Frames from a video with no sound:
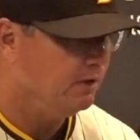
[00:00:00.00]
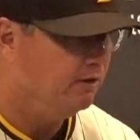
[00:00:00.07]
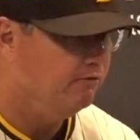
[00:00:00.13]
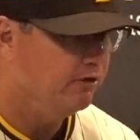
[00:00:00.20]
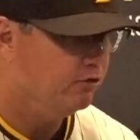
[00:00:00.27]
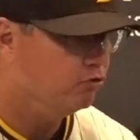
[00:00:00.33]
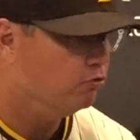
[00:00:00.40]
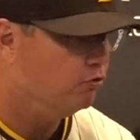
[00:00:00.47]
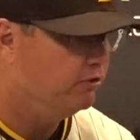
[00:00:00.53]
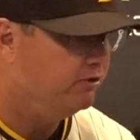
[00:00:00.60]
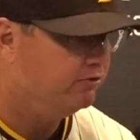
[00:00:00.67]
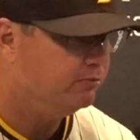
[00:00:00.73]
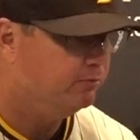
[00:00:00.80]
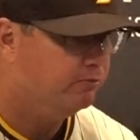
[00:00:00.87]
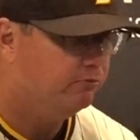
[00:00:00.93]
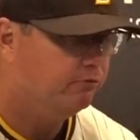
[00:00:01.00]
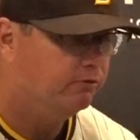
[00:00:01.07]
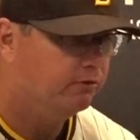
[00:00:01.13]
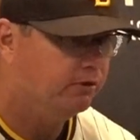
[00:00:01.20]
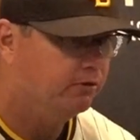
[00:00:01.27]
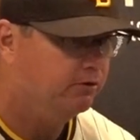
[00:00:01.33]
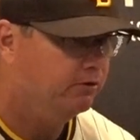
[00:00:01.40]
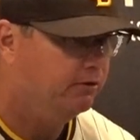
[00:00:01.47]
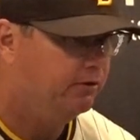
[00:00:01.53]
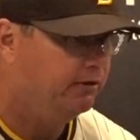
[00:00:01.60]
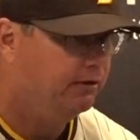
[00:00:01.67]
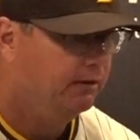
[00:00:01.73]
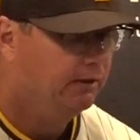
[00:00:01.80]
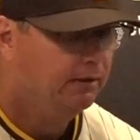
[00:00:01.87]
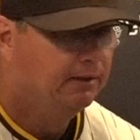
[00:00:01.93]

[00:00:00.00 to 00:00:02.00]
And then crisp, really good.